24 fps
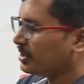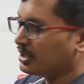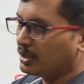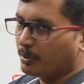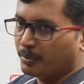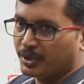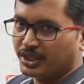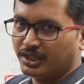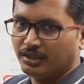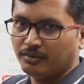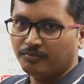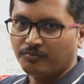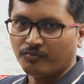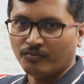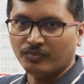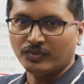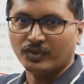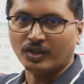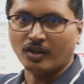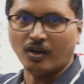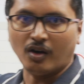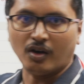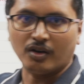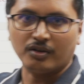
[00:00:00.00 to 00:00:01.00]
in the money
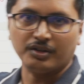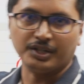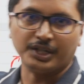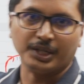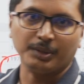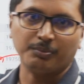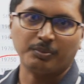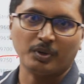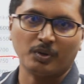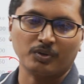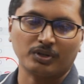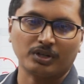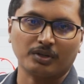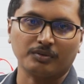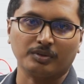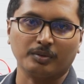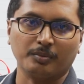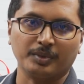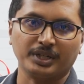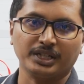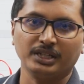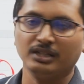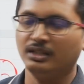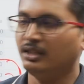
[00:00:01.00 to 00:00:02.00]
or deep out of the
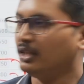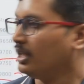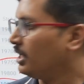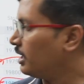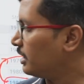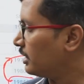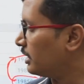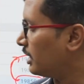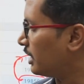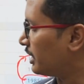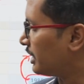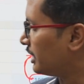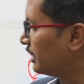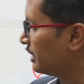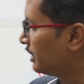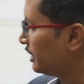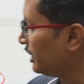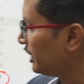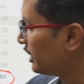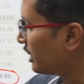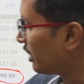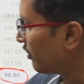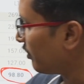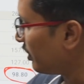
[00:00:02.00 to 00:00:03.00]
money, that
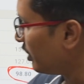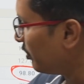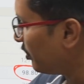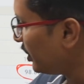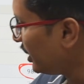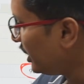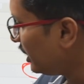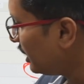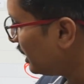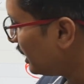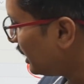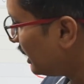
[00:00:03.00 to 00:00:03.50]
theta will be